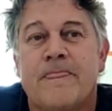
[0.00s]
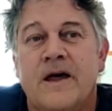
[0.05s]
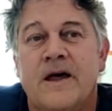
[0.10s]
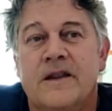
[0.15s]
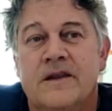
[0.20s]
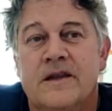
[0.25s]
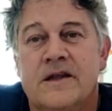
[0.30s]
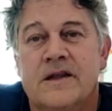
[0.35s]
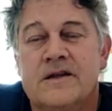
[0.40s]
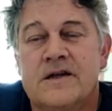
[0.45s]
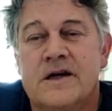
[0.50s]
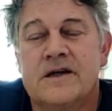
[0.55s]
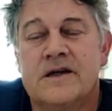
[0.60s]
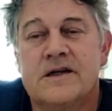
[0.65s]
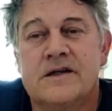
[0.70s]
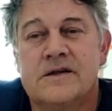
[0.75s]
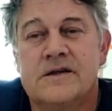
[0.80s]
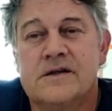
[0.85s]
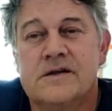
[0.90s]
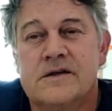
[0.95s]
And then
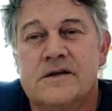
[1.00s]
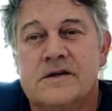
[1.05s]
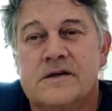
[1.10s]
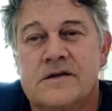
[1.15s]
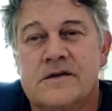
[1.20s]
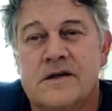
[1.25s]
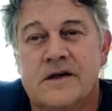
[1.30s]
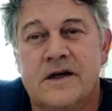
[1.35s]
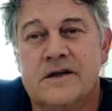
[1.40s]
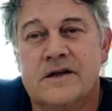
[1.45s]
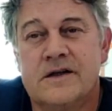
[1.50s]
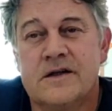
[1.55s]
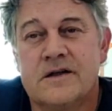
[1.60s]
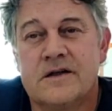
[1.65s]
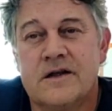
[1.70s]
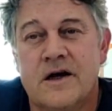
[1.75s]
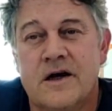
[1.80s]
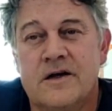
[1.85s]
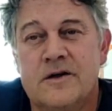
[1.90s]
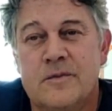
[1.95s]
they
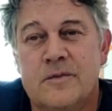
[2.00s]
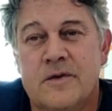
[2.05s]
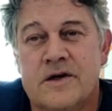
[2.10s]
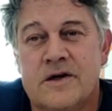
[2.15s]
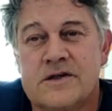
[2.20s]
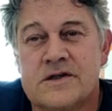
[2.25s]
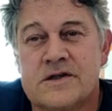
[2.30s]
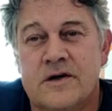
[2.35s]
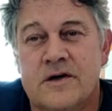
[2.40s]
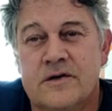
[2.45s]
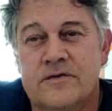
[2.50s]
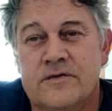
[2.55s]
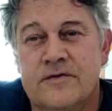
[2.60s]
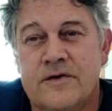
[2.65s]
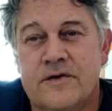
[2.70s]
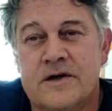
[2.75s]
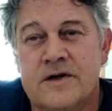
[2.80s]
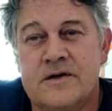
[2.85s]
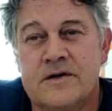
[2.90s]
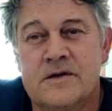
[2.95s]
selected only myself
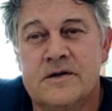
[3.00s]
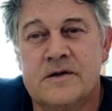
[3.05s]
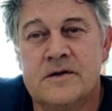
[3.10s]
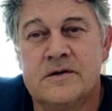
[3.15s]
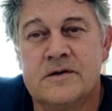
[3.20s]
and